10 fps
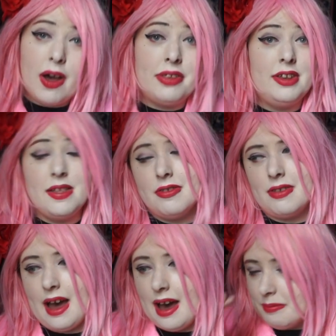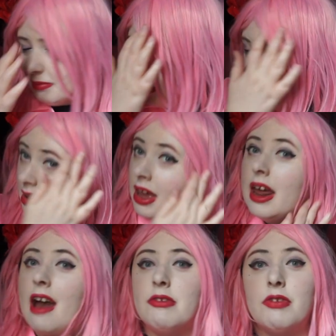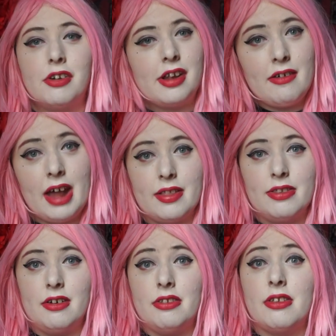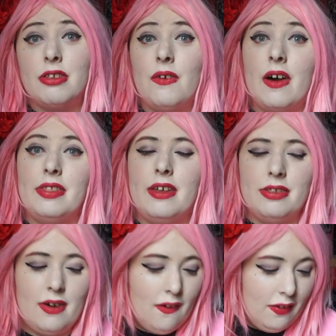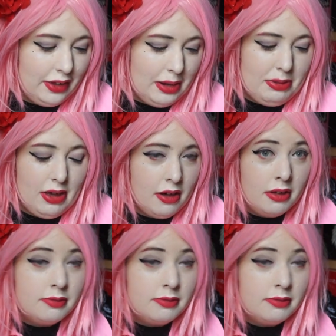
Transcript: questions um, and I haven't wrote down answers so these are all going to be...